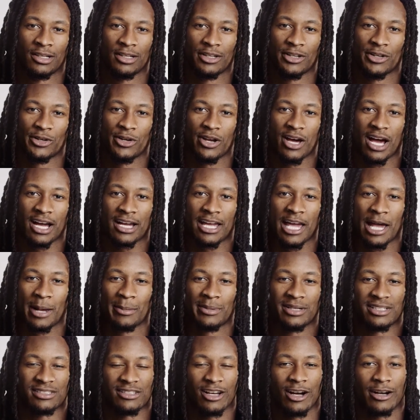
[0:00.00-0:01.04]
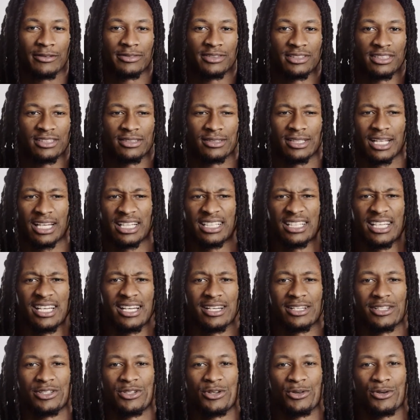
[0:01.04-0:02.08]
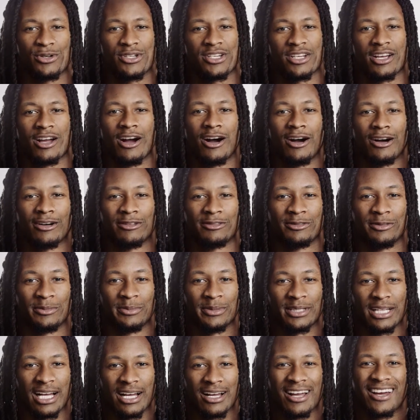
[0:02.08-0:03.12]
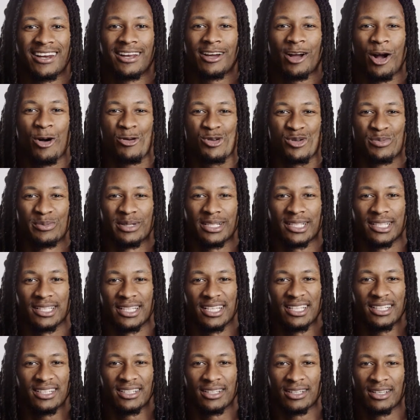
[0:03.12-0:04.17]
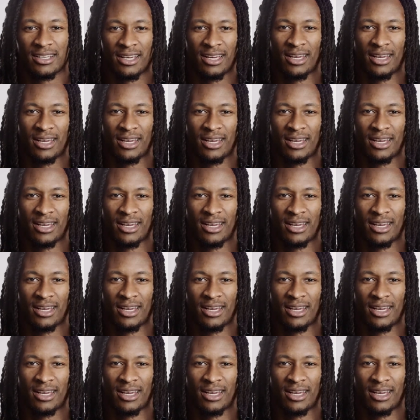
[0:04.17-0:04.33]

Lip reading: you know, I came in his office. He's like, yeah, Georgia called for me. I got a Coach McClendon.